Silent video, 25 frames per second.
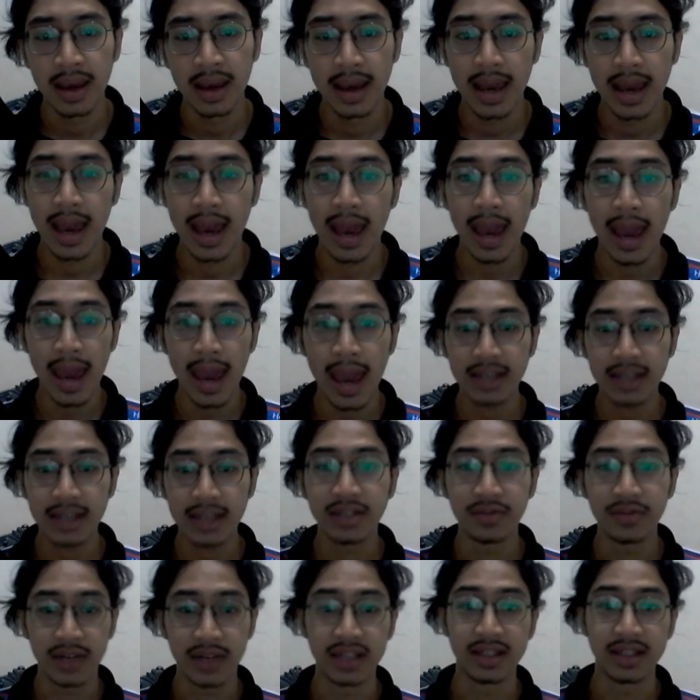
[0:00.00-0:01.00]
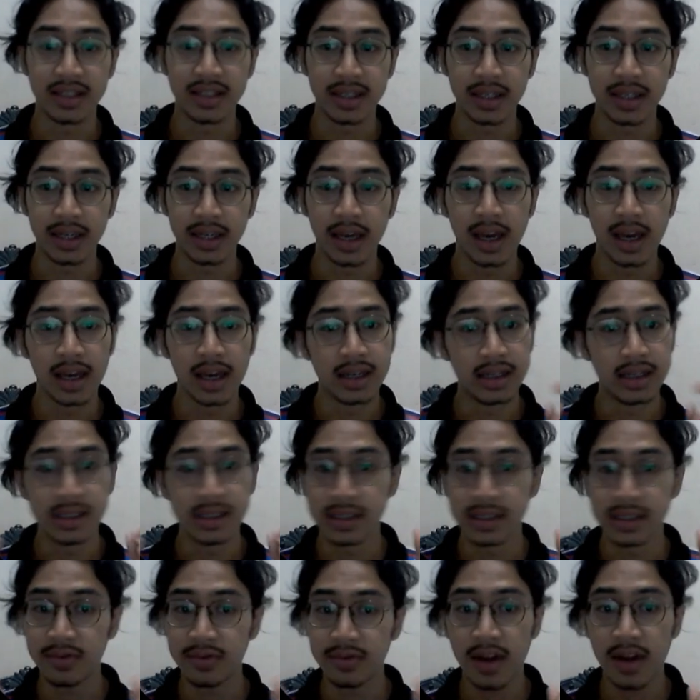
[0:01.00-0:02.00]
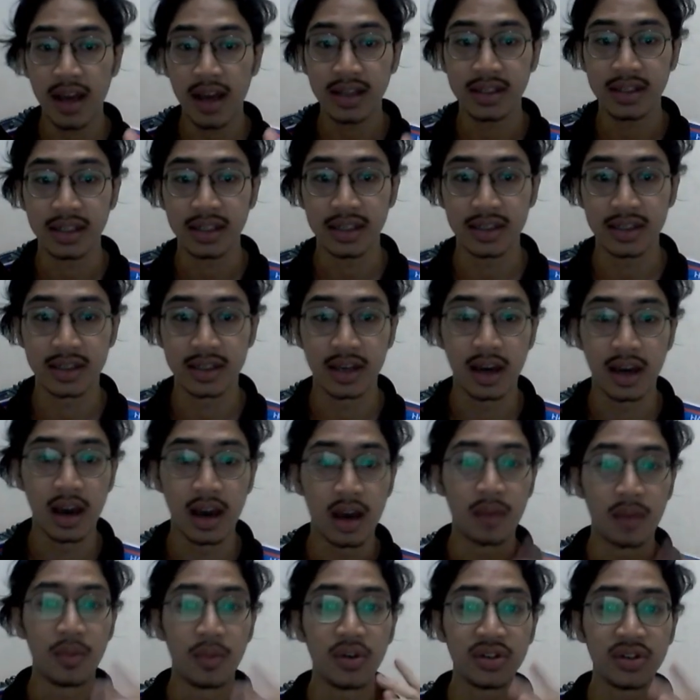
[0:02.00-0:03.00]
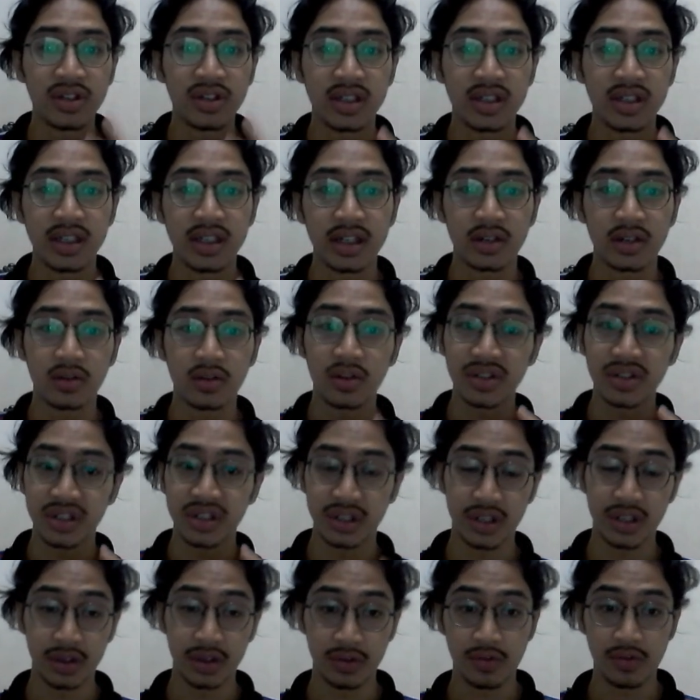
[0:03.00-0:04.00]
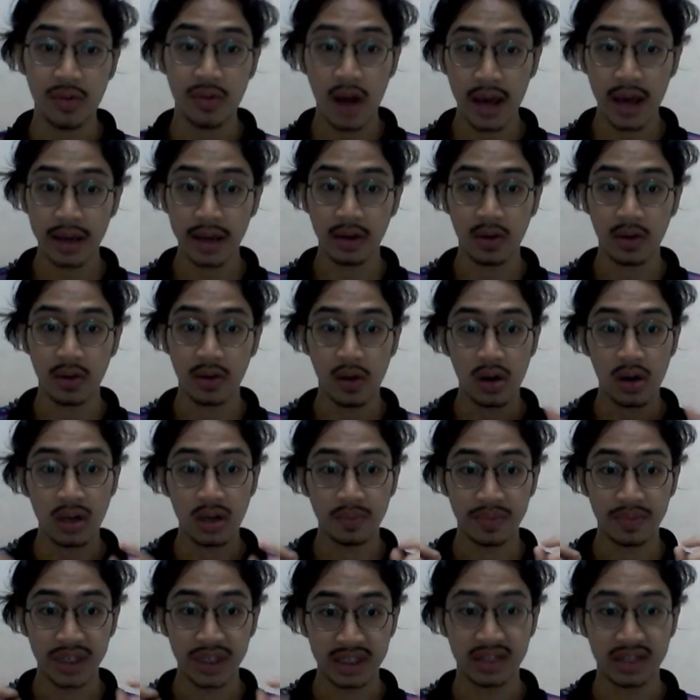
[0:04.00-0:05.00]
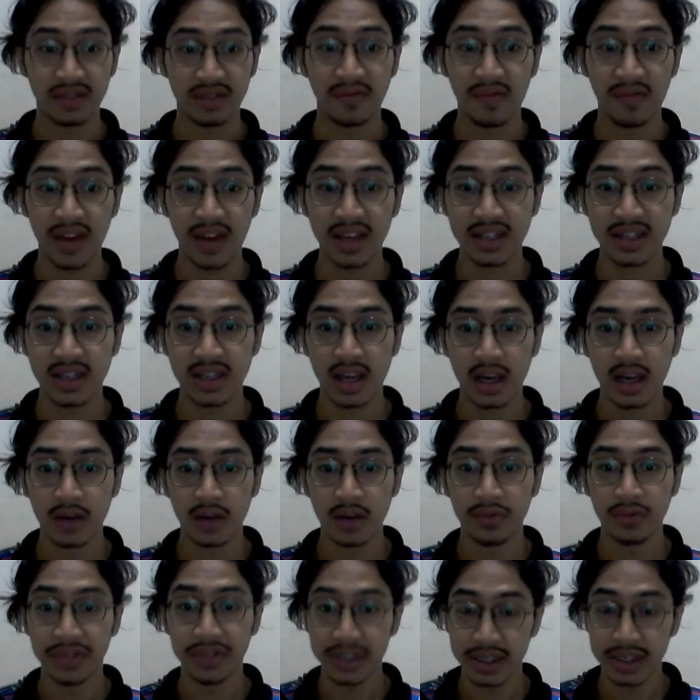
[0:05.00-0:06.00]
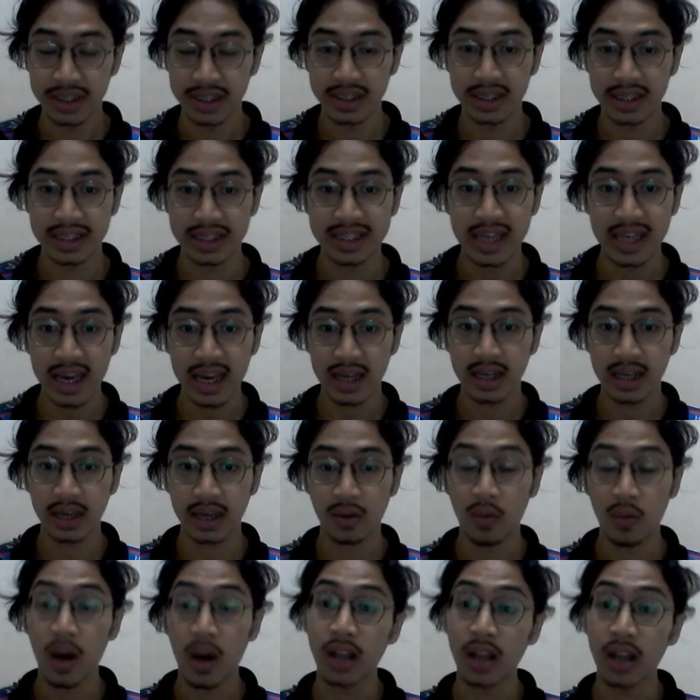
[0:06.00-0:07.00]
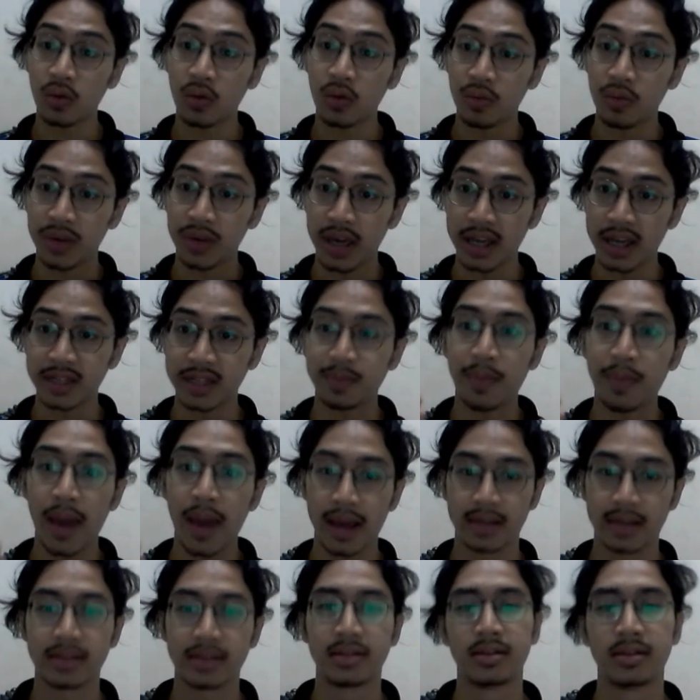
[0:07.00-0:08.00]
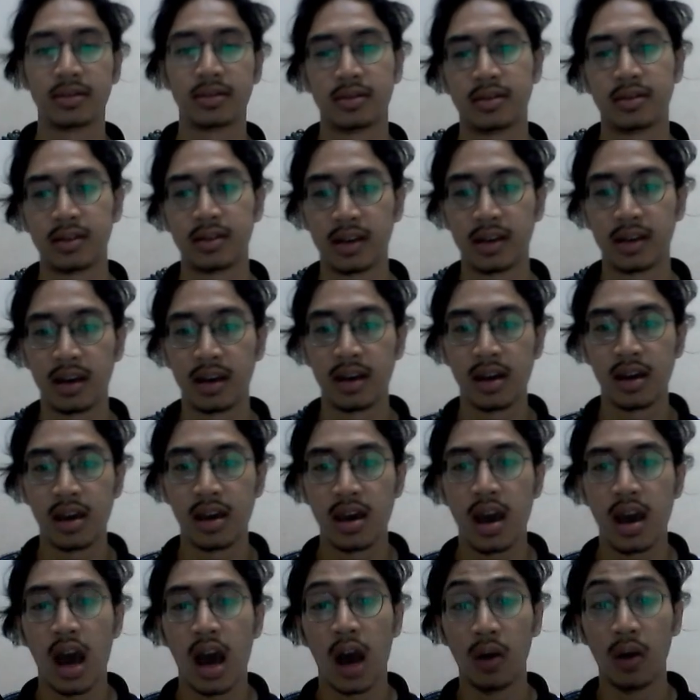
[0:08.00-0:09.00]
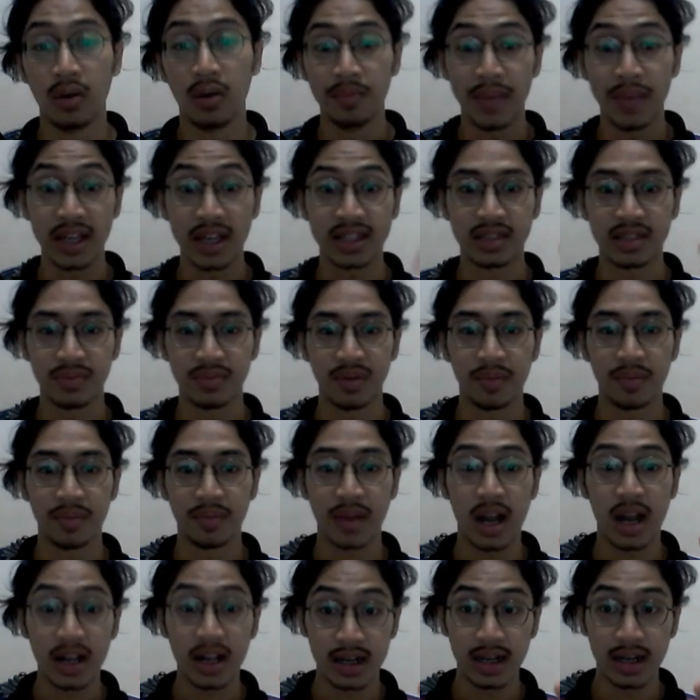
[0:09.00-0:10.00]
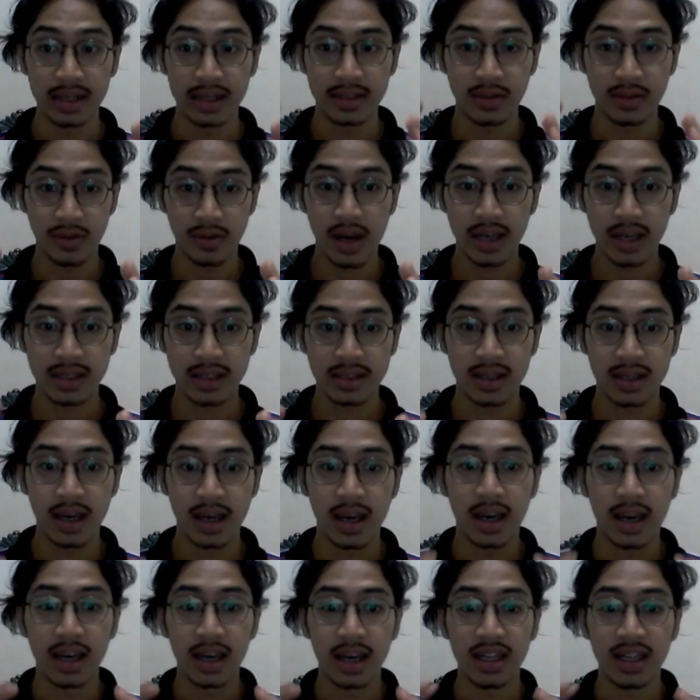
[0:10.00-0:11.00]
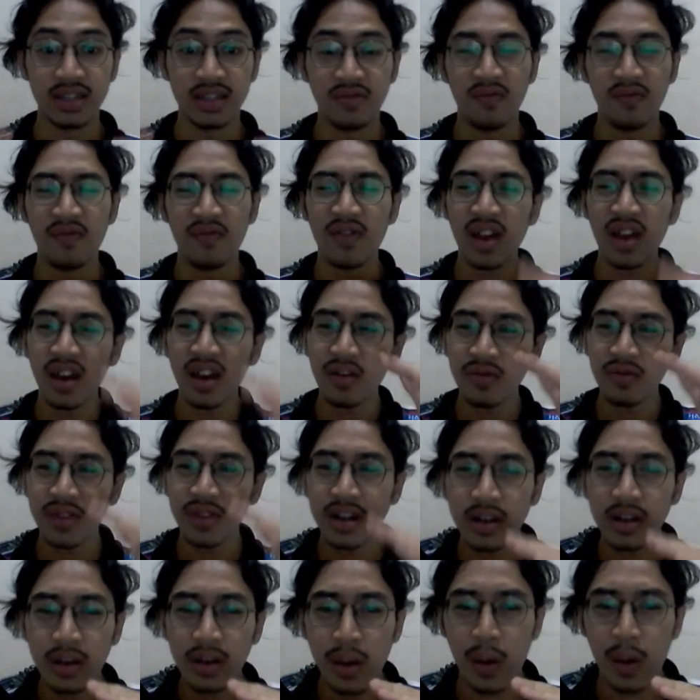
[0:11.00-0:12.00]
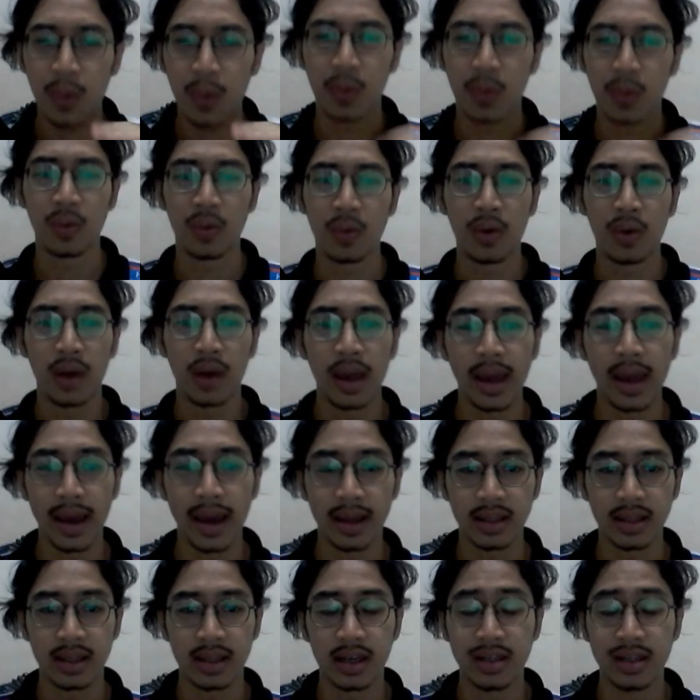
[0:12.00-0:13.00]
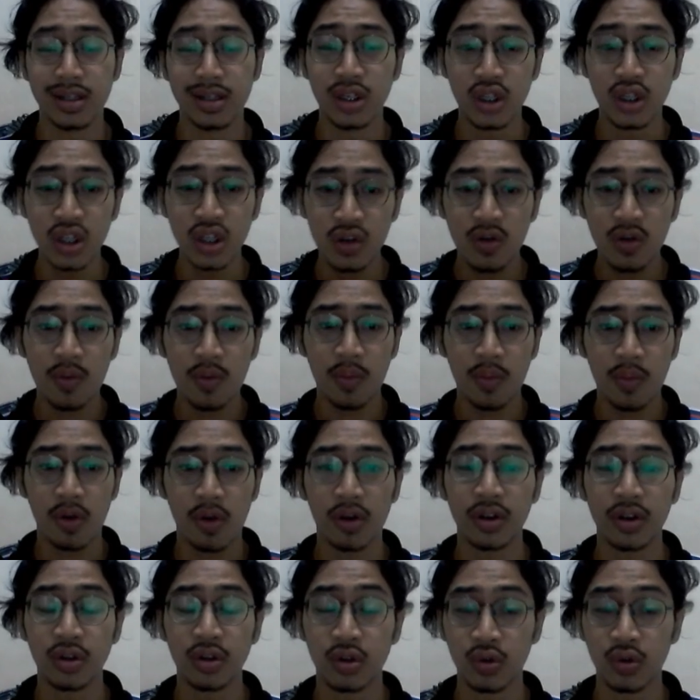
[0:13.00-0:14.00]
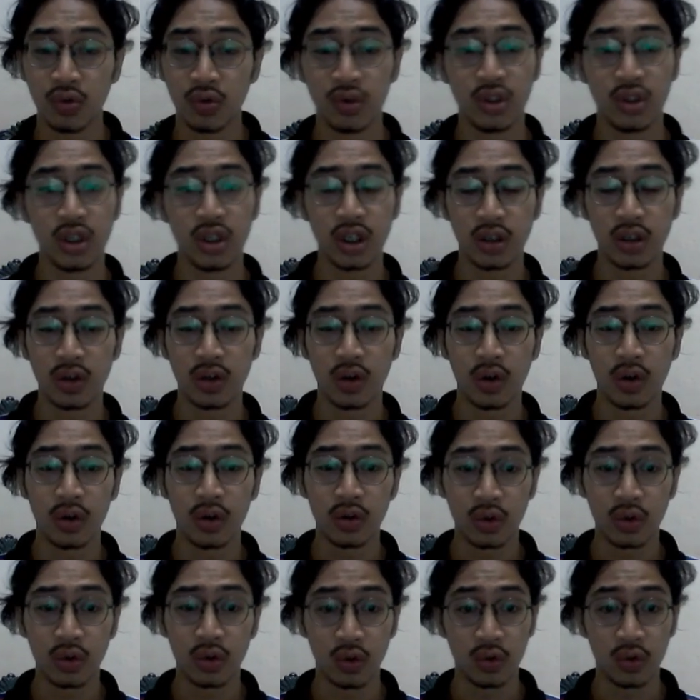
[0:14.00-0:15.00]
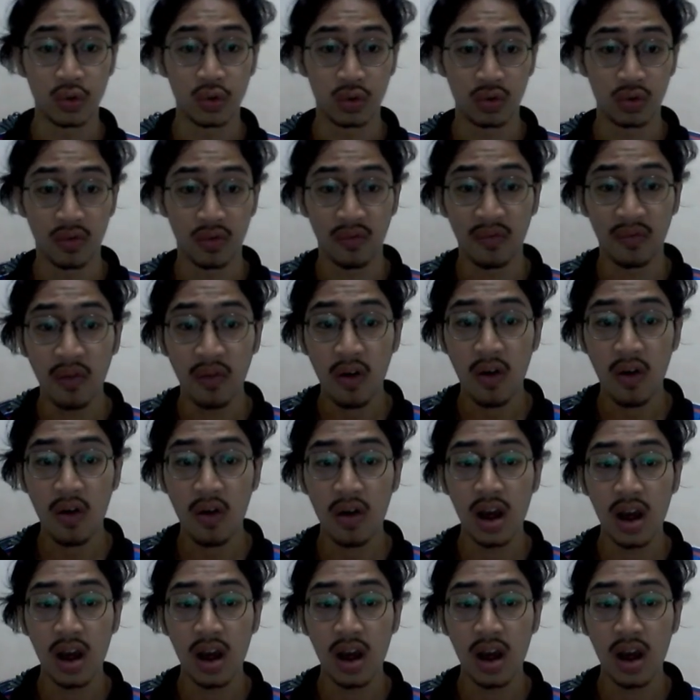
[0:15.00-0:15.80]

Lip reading: As you can see, the stress is mostly concentrated right on the piston face, which is exactly what we expect. Our maximum calculated stress is very low at 0.224